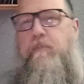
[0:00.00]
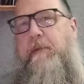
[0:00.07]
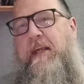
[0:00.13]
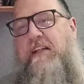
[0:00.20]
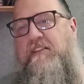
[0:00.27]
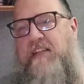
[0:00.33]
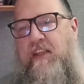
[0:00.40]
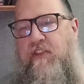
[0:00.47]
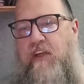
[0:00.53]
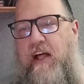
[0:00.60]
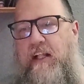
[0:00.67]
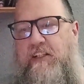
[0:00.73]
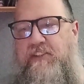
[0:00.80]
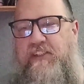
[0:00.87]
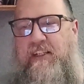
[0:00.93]
the Beatles
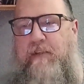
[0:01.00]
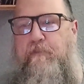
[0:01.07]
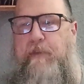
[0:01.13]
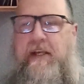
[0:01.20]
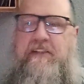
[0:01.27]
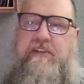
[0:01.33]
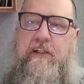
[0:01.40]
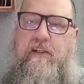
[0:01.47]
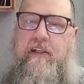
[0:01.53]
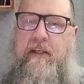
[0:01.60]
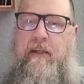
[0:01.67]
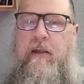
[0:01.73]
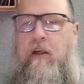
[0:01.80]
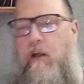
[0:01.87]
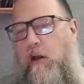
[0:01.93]
Anthology,
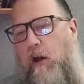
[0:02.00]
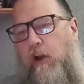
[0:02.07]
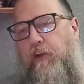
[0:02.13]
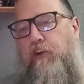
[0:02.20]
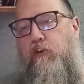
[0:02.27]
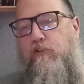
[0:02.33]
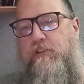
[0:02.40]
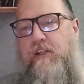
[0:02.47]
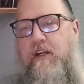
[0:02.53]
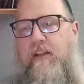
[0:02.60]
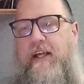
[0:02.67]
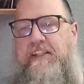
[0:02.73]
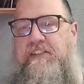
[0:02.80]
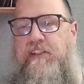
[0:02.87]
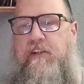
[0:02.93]
basically a huge
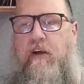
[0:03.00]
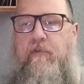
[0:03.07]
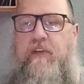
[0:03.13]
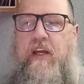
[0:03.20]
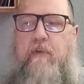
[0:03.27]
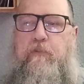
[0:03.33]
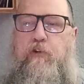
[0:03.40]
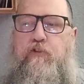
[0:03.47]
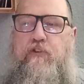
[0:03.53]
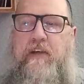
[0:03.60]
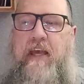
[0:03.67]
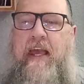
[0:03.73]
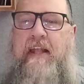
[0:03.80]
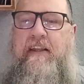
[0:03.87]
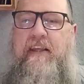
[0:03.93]
collection of their
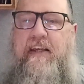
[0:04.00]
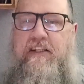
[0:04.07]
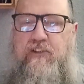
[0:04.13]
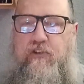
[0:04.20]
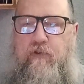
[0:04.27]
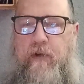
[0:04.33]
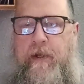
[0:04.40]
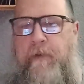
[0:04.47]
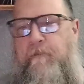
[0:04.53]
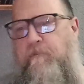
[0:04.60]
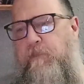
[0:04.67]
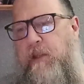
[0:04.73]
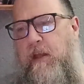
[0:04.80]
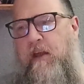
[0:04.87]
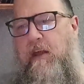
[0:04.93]
music and history.
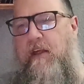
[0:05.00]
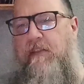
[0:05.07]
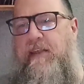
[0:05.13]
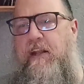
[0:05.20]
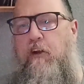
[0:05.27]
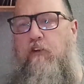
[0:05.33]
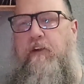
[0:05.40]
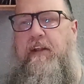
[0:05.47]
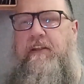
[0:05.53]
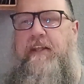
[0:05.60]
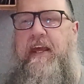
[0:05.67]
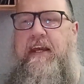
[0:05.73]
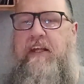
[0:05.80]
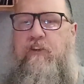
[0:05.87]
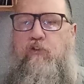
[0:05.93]
They'd already
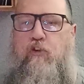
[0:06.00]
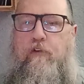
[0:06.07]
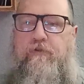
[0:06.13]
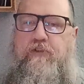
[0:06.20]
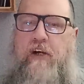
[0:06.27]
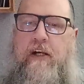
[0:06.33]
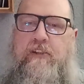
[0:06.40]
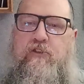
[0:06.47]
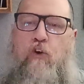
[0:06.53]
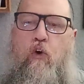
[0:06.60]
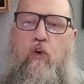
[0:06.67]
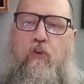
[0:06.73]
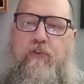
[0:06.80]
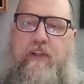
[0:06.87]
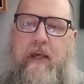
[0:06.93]
taken two of John's
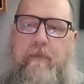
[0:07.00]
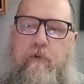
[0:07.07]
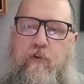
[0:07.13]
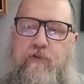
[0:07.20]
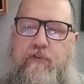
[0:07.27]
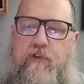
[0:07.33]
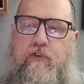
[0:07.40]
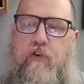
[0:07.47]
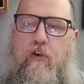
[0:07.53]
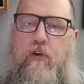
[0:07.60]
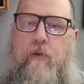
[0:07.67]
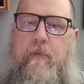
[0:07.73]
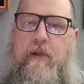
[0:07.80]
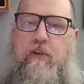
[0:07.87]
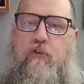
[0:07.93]
old demos and
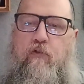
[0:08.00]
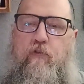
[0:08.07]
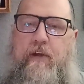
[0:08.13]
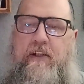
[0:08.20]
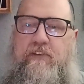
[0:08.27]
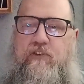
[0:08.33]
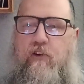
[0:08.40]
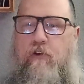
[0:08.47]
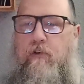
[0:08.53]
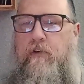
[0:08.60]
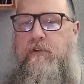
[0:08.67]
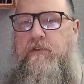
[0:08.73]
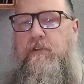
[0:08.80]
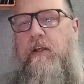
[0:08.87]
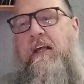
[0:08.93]
turned them into real
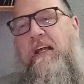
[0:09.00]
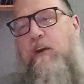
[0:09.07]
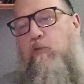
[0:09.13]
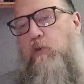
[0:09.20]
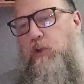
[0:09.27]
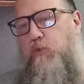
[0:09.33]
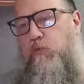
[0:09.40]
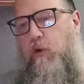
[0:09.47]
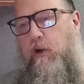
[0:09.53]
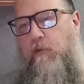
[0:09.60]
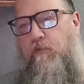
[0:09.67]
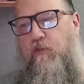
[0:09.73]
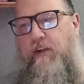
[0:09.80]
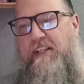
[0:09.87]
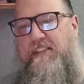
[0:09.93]
songs, which were
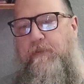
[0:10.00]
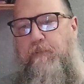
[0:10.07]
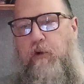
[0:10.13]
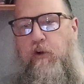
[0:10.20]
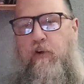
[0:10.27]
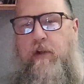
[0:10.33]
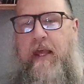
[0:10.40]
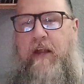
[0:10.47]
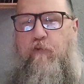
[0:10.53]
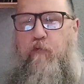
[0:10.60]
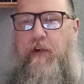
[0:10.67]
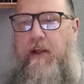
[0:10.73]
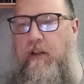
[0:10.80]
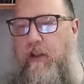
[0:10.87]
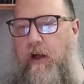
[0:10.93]
Free as a Bird and
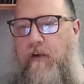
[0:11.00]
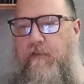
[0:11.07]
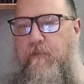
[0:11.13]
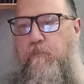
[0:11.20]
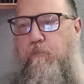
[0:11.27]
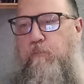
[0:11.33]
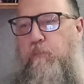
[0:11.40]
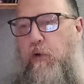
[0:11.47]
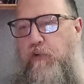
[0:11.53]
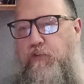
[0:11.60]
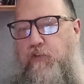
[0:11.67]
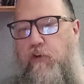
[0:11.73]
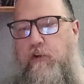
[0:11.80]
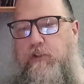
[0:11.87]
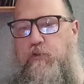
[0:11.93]
Real Love. Both
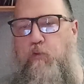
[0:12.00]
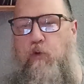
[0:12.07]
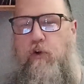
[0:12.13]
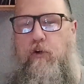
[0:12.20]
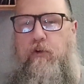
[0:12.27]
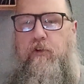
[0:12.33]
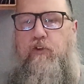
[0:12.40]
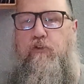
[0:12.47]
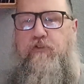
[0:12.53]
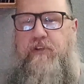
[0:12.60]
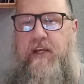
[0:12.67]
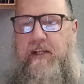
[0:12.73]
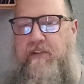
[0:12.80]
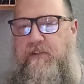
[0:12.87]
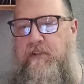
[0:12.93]
songs were huge
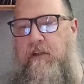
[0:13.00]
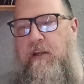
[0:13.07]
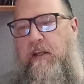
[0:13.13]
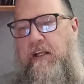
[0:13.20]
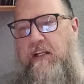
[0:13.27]
hits,